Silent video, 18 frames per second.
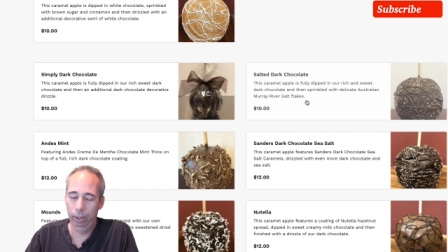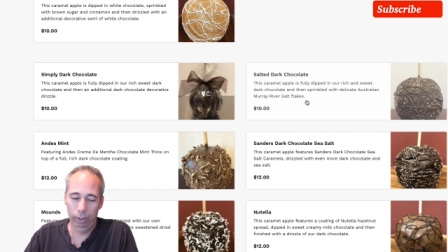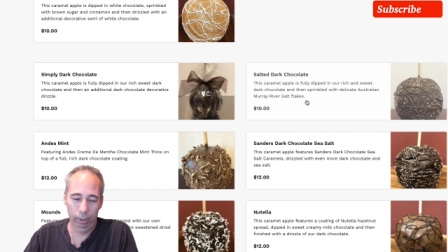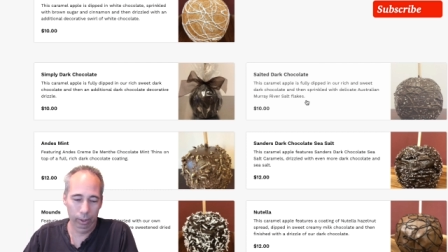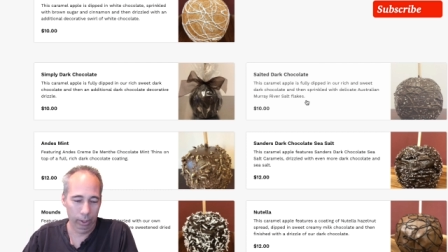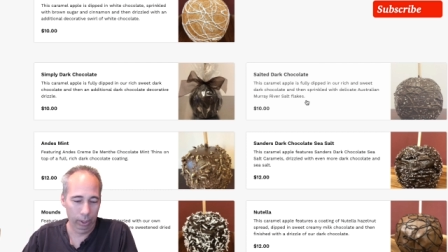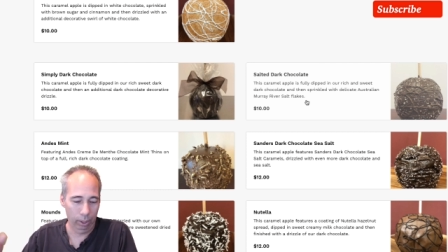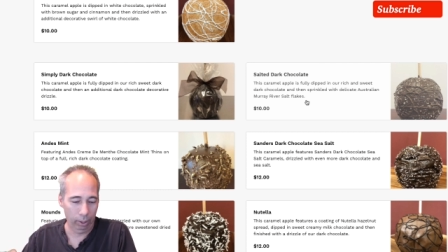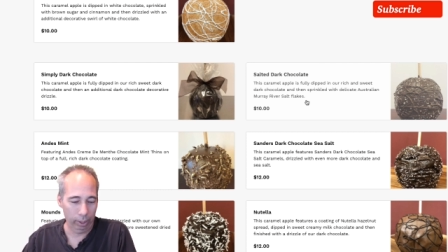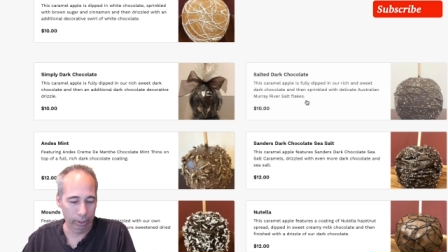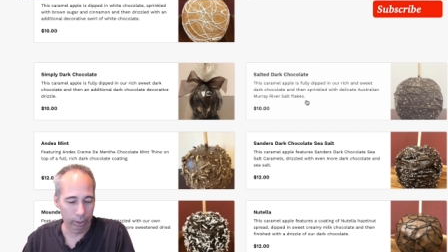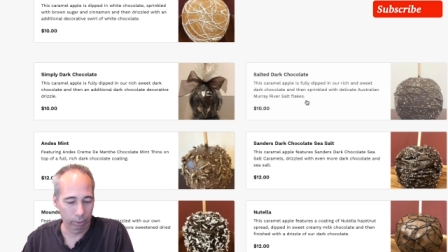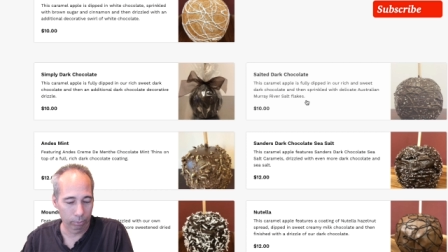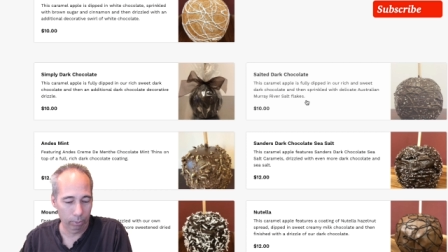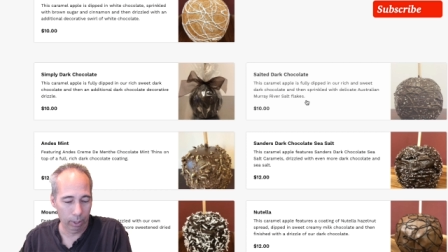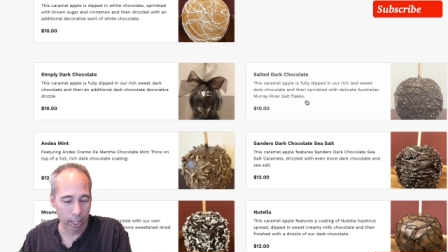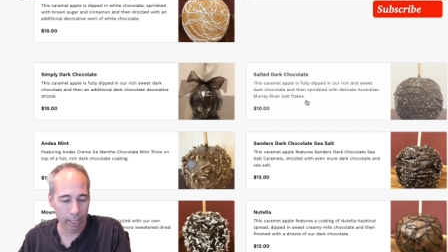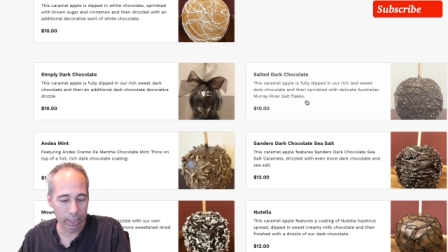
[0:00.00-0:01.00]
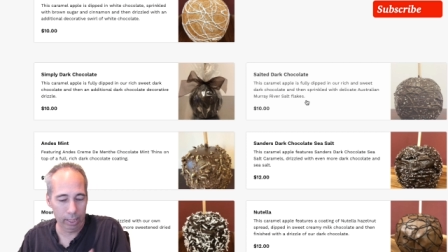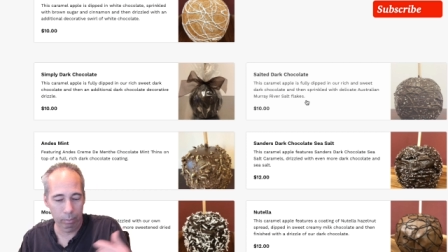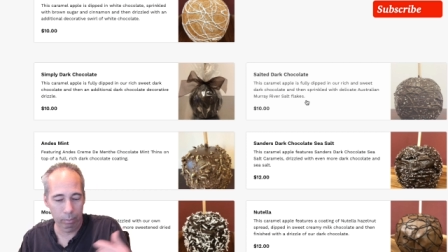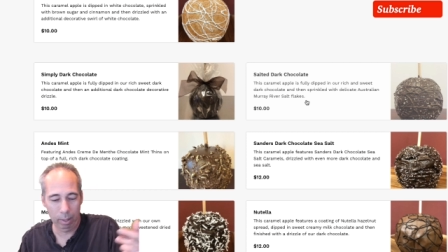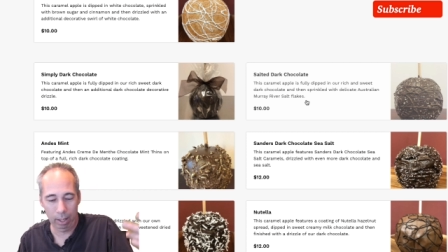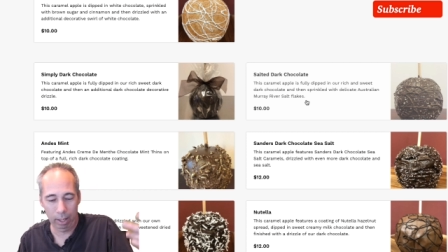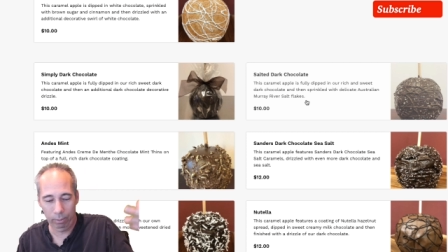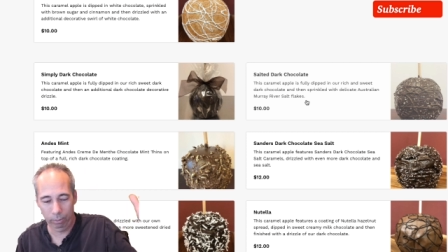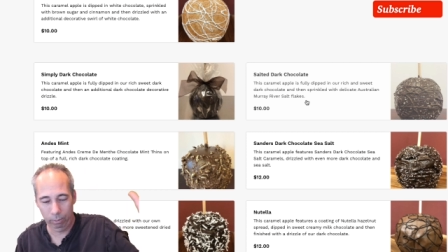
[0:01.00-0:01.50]
you know, like the Rocky
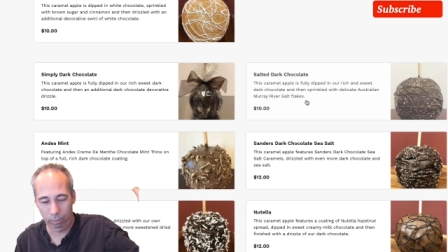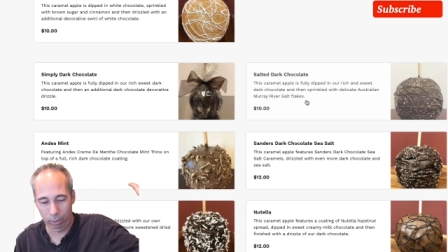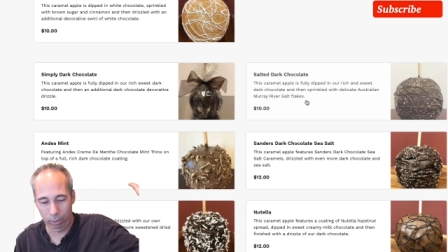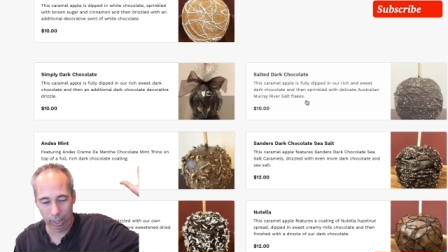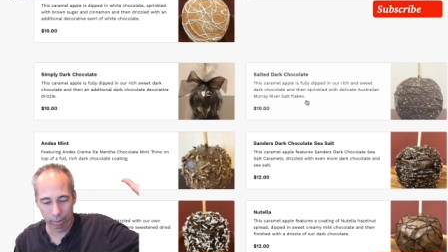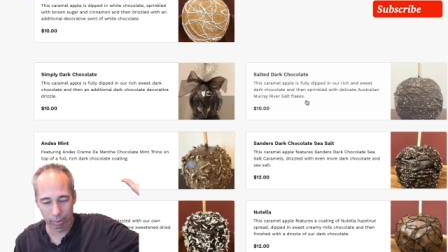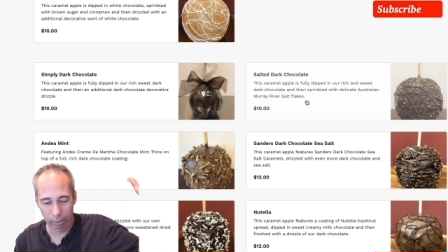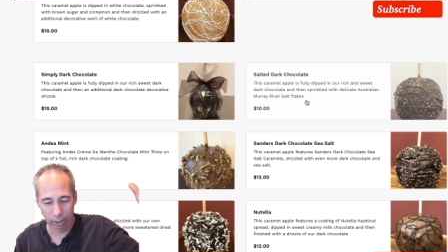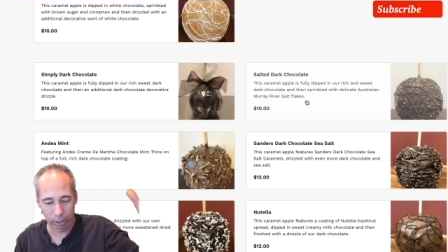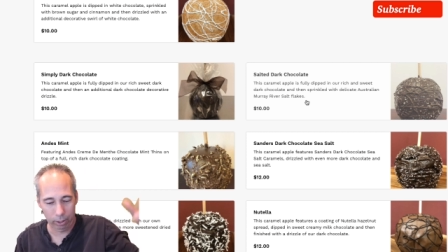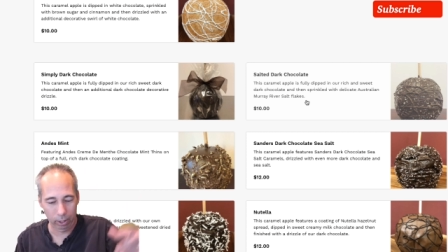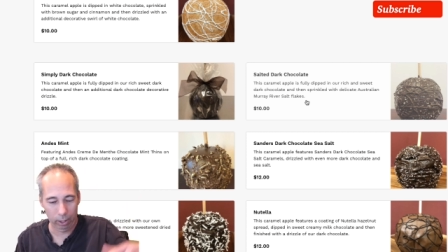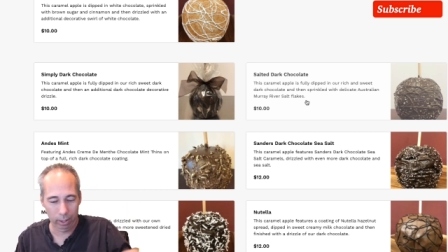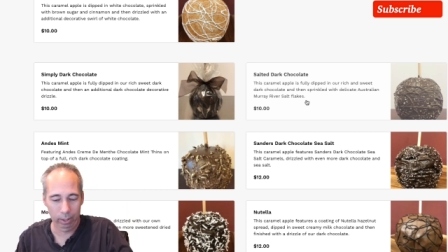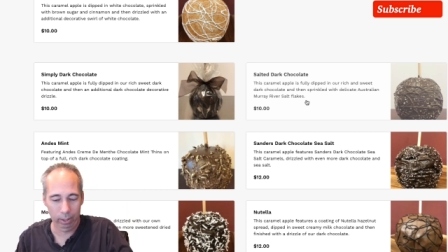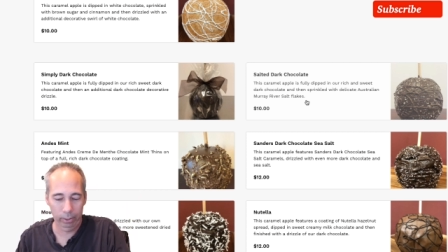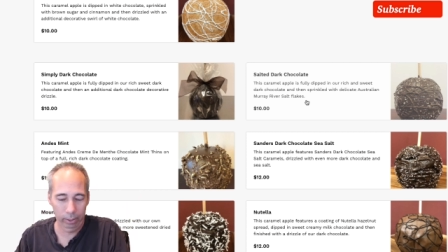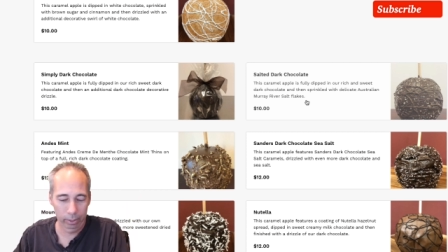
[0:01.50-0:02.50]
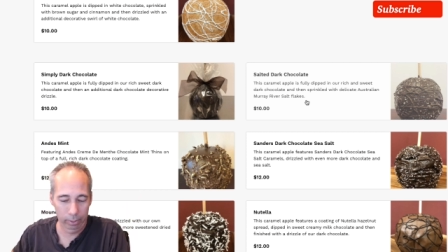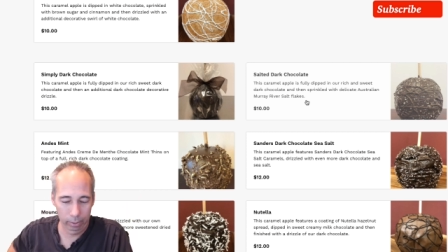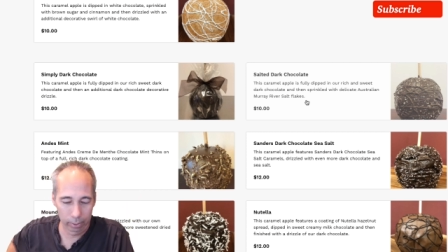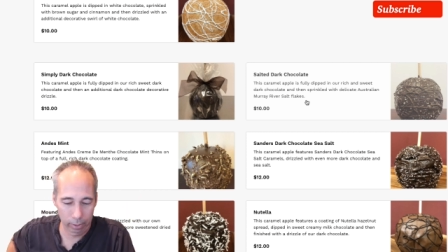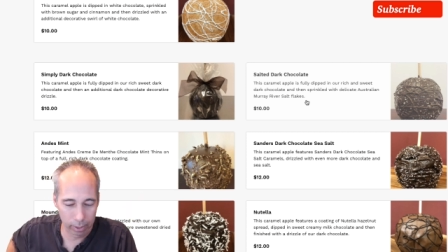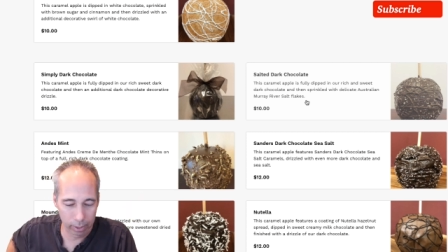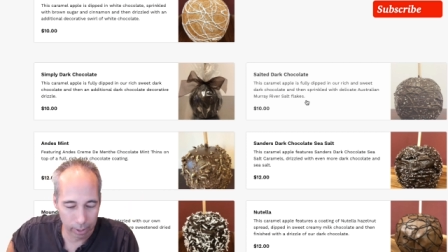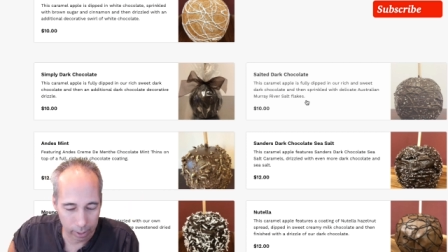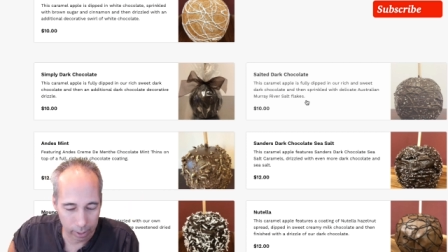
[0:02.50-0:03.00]
Mountain, whatever they're called, uh,